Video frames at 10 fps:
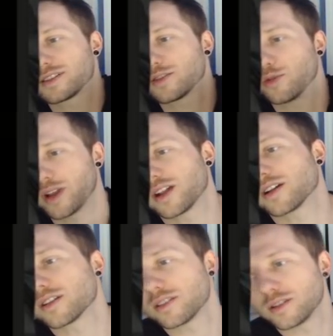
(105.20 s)

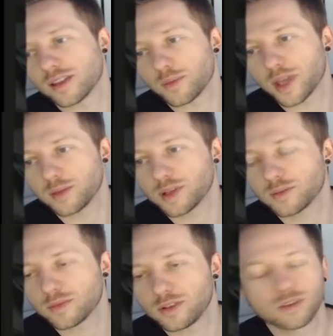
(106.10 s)
Square. You know that payment.
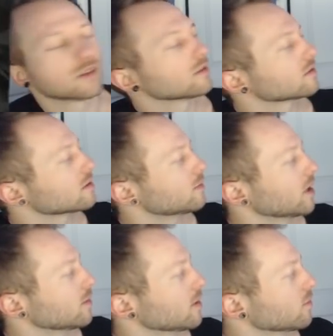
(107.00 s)
You know those little
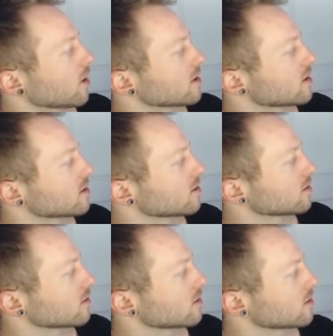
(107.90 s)
payment
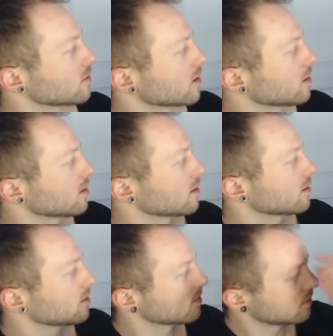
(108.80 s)
processor, the Square thing.
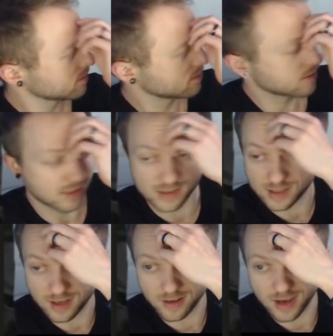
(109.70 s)
It says
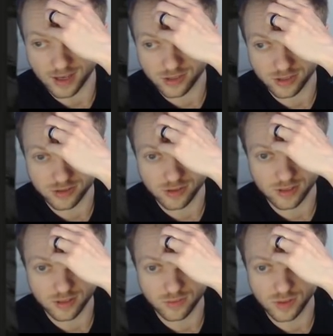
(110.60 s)
they're actually
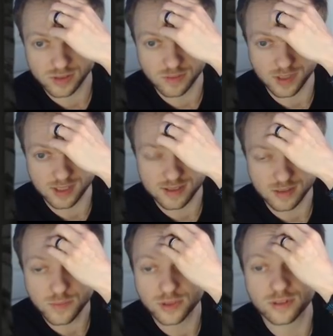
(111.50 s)
trying to work to make it
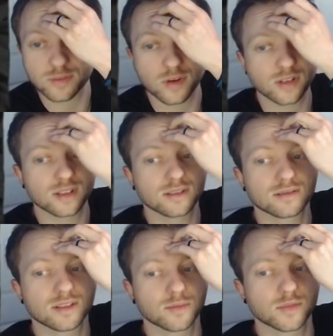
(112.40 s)
simpler to market
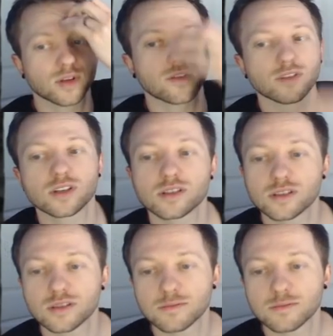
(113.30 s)
hemp-derived goods.